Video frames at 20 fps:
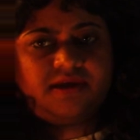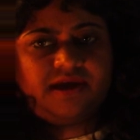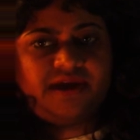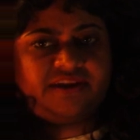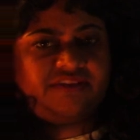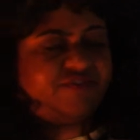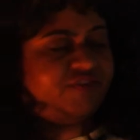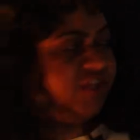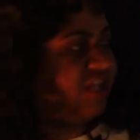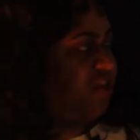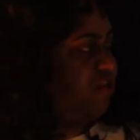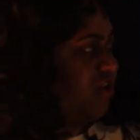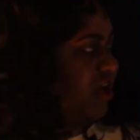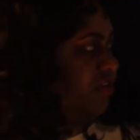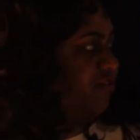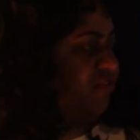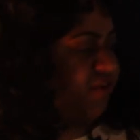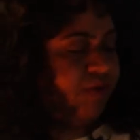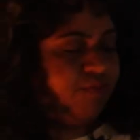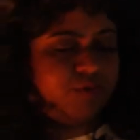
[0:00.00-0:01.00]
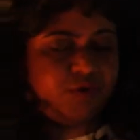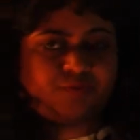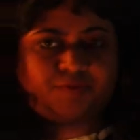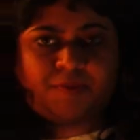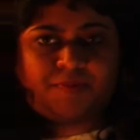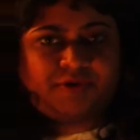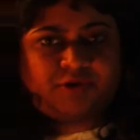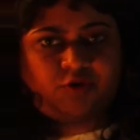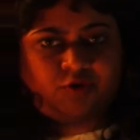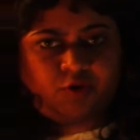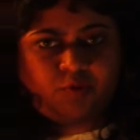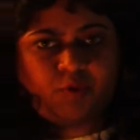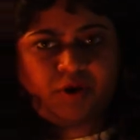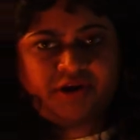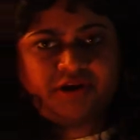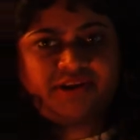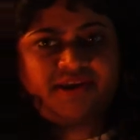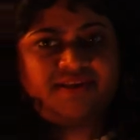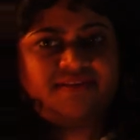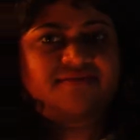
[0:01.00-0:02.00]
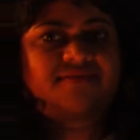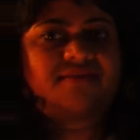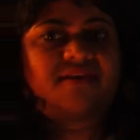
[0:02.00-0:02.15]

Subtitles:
And if you say chancellery, most people don't know what it is.